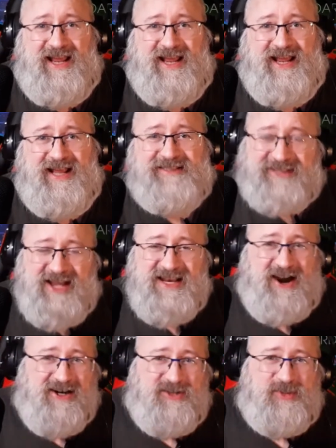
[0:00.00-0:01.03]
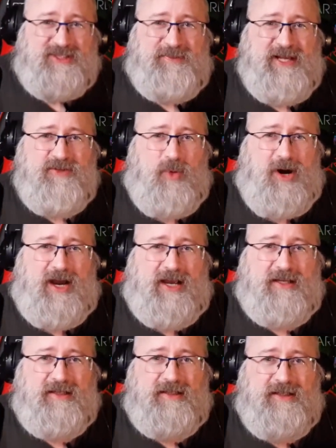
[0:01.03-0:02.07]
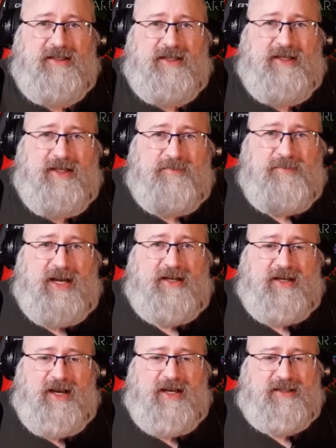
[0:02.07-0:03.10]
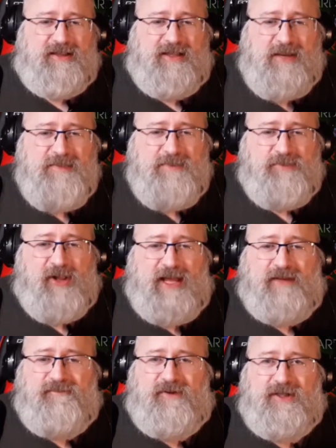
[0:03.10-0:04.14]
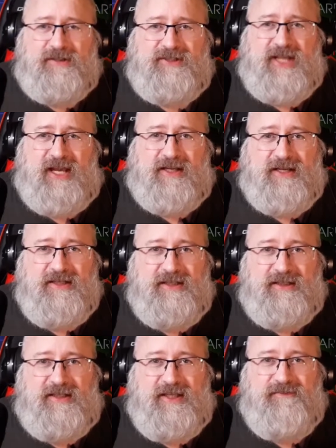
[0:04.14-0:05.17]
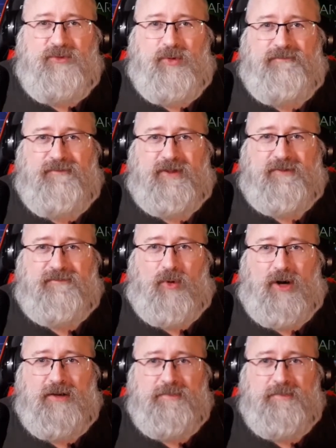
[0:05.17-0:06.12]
it's kind of hard to explain why. But let me play it for a second, give you a feel for it.